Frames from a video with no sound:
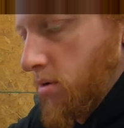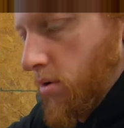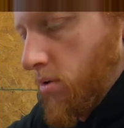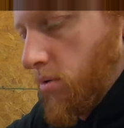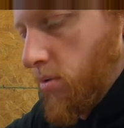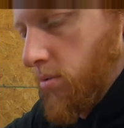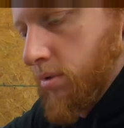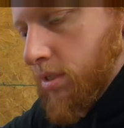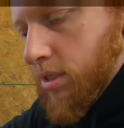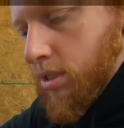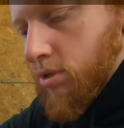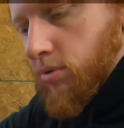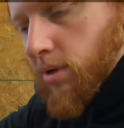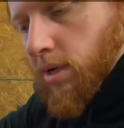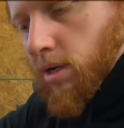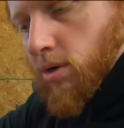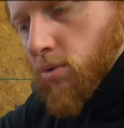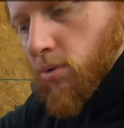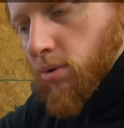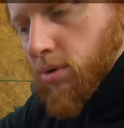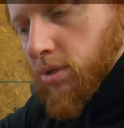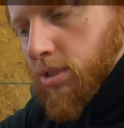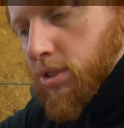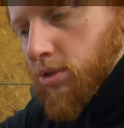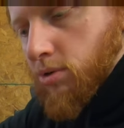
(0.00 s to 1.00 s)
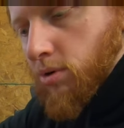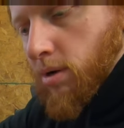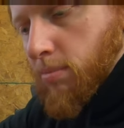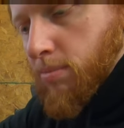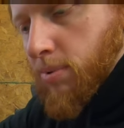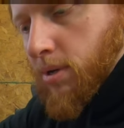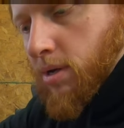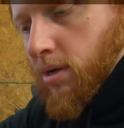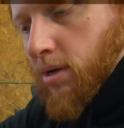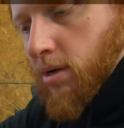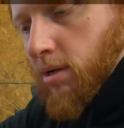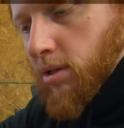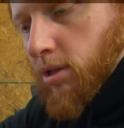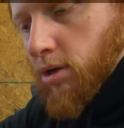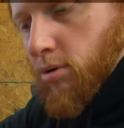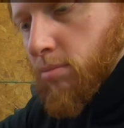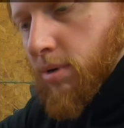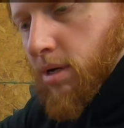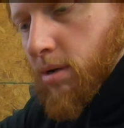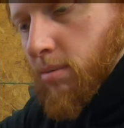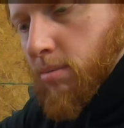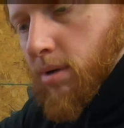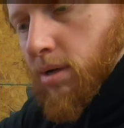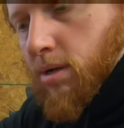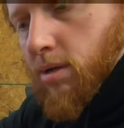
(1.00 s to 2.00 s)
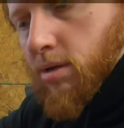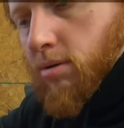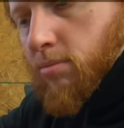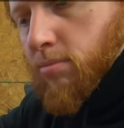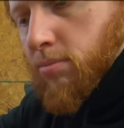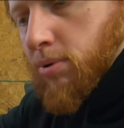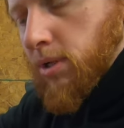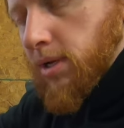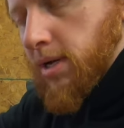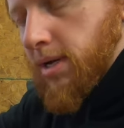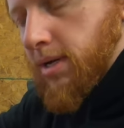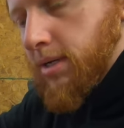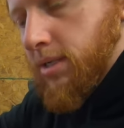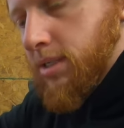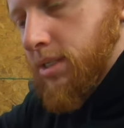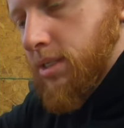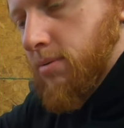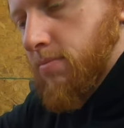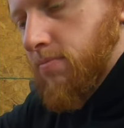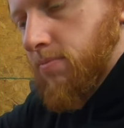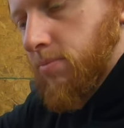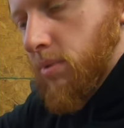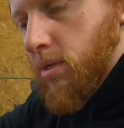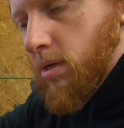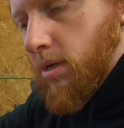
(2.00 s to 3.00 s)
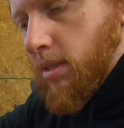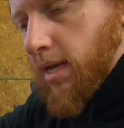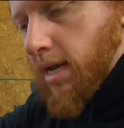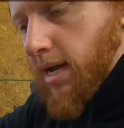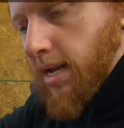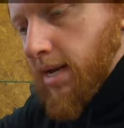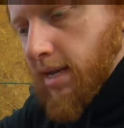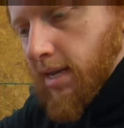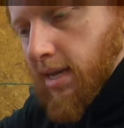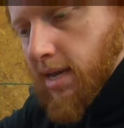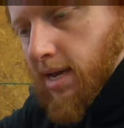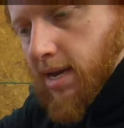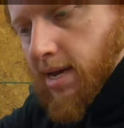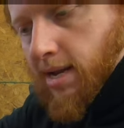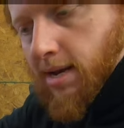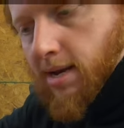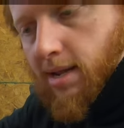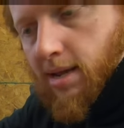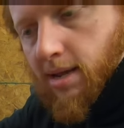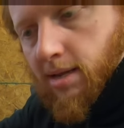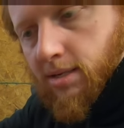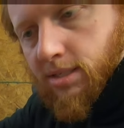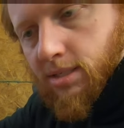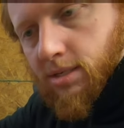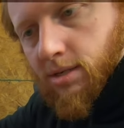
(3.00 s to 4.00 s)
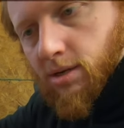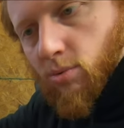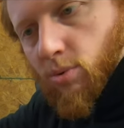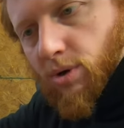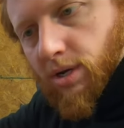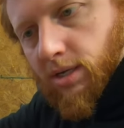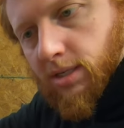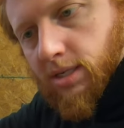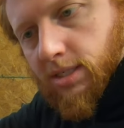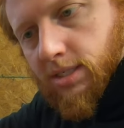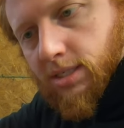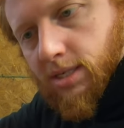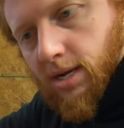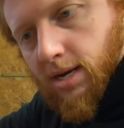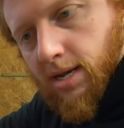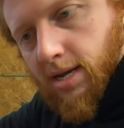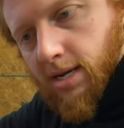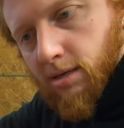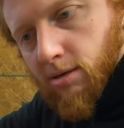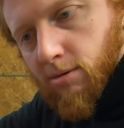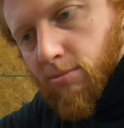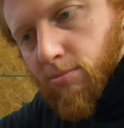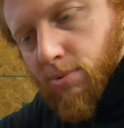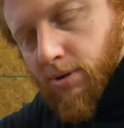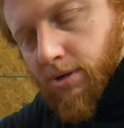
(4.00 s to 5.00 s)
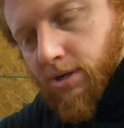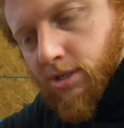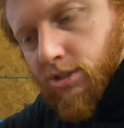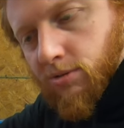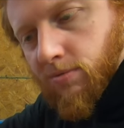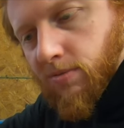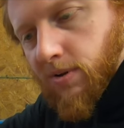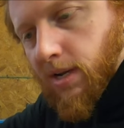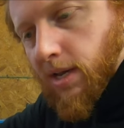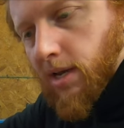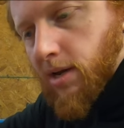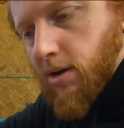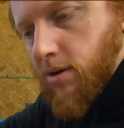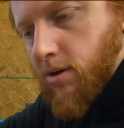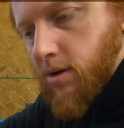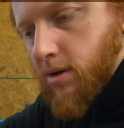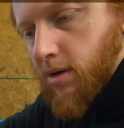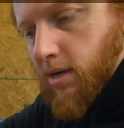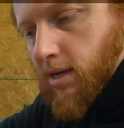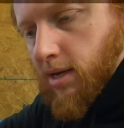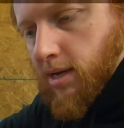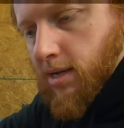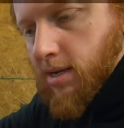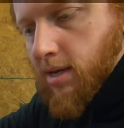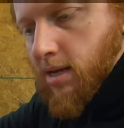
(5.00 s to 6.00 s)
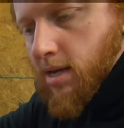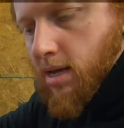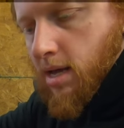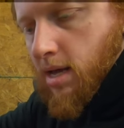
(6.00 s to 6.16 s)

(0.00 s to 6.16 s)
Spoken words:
old street or strip aluminum plugs that again has a quick disconnect purge fitting on it.